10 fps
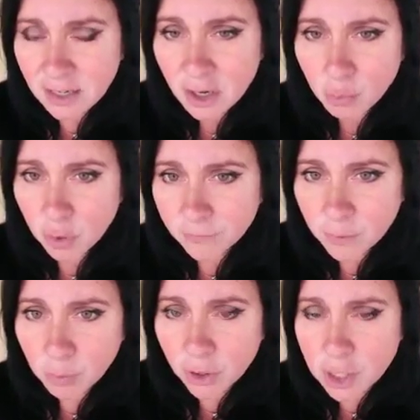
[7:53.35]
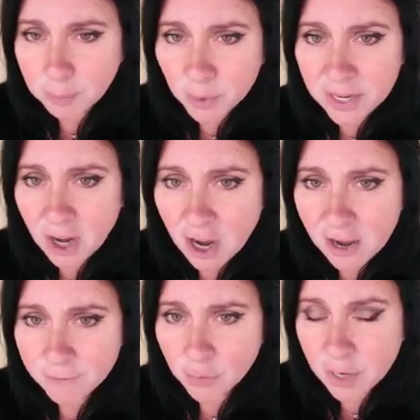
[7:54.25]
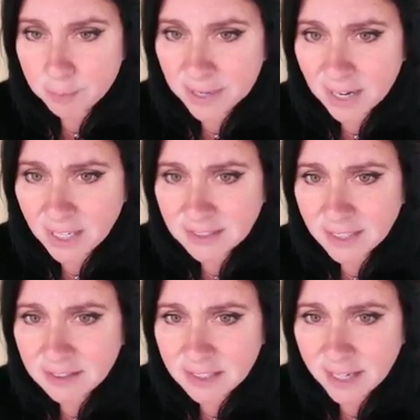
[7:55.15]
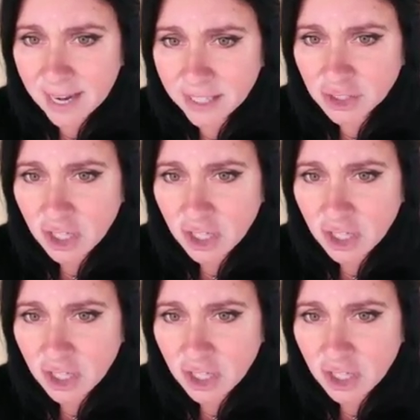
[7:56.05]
word for word, you're pretty hot for a BITCH,